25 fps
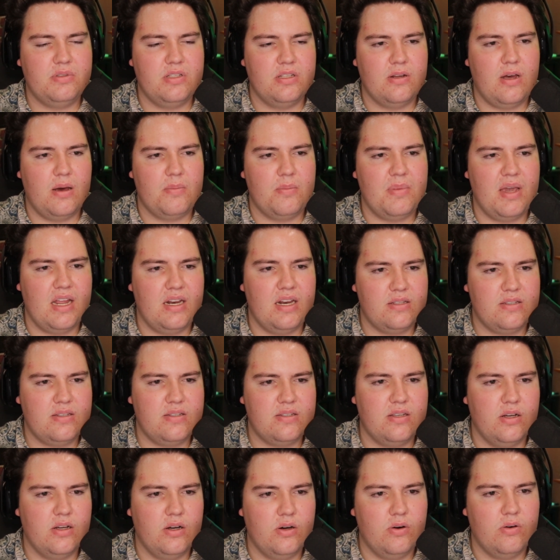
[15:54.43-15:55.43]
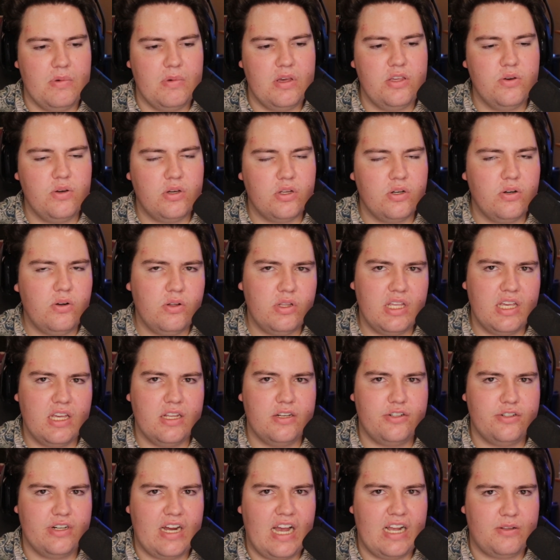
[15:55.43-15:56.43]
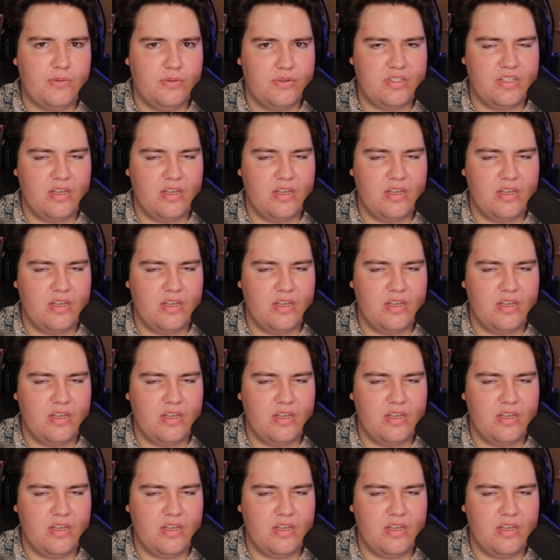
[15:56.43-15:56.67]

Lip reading: and I made it so you can only interact with